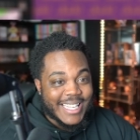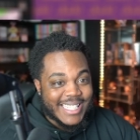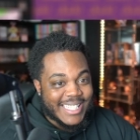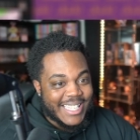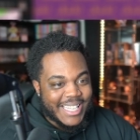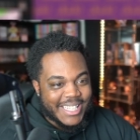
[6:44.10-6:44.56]

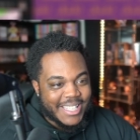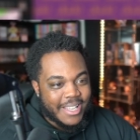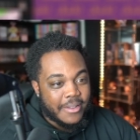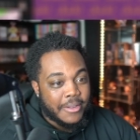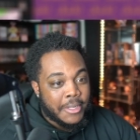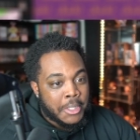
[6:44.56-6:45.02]
slick
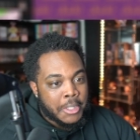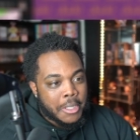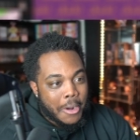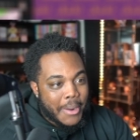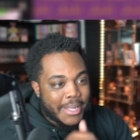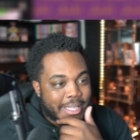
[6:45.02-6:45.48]
though.
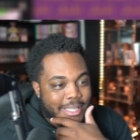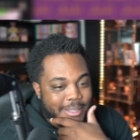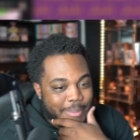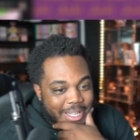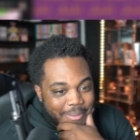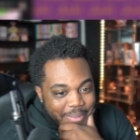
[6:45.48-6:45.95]
All right, this is
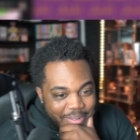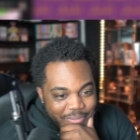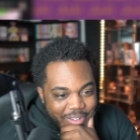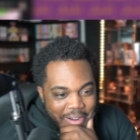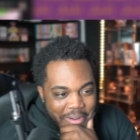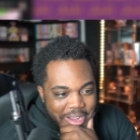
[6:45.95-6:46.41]
about to be
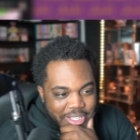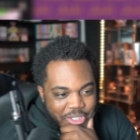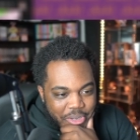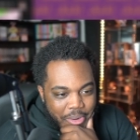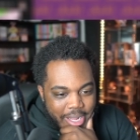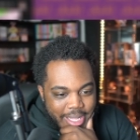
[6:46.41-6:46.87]
very
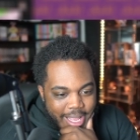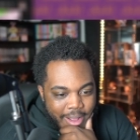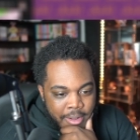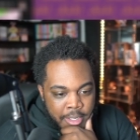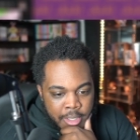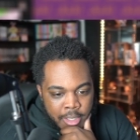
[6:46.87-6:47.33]
interesting right now.
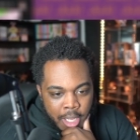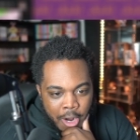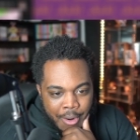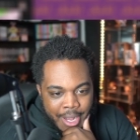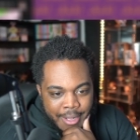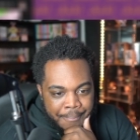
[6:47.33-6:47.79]
All right,